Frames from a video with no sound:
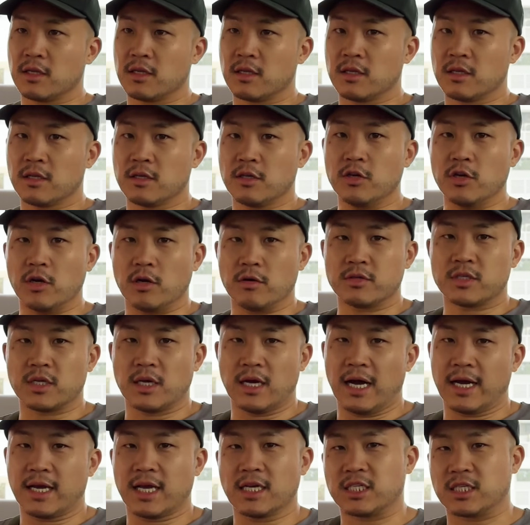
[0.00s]
you know, I
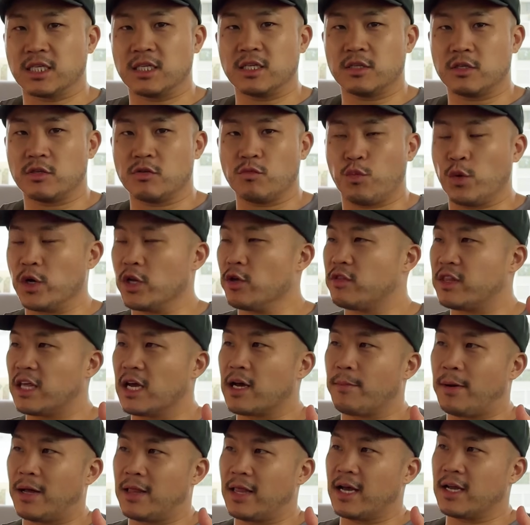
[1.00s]
guess, what do you think
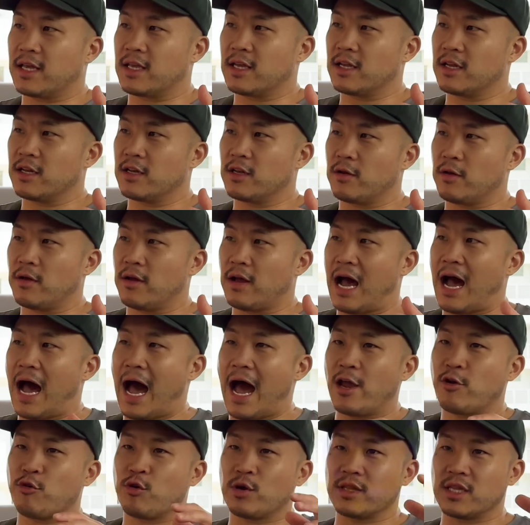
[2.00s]
about like
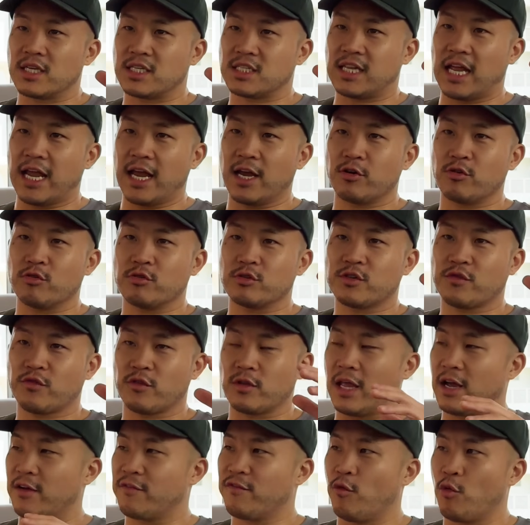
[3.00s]
hiring the standards for
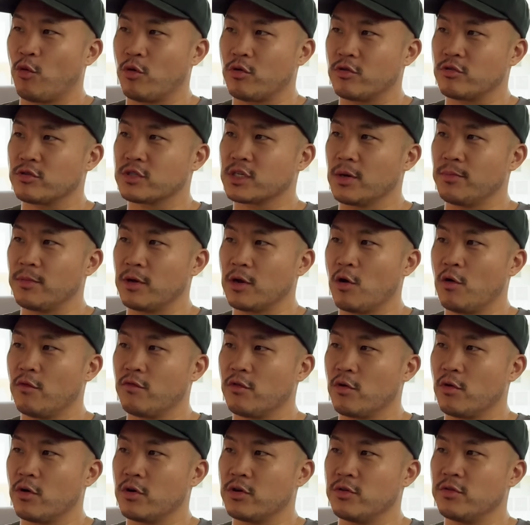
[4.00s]
like foreigners coming over?
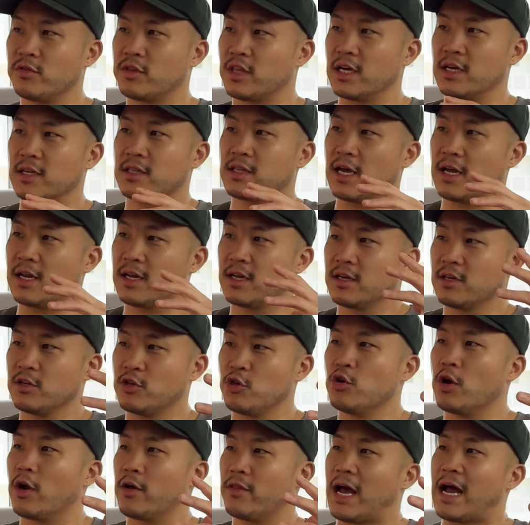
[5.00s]
Or do you think that, you
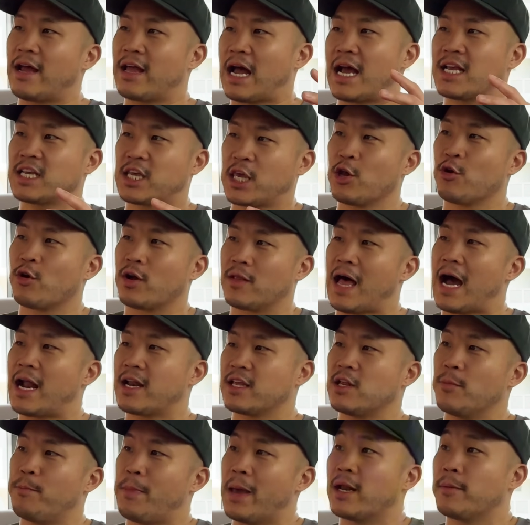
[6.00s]
know, I hear a lot of
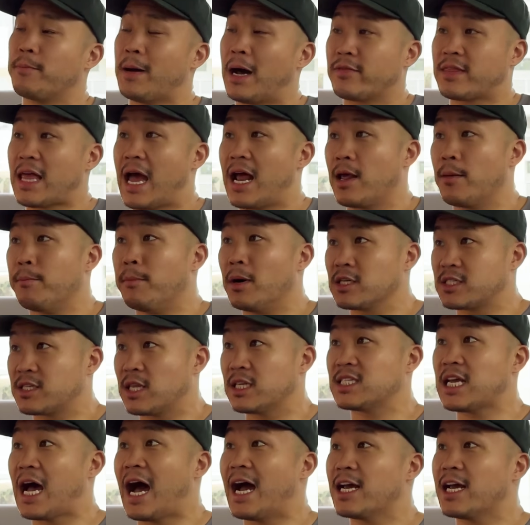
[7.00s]
debate about that amongst the Thai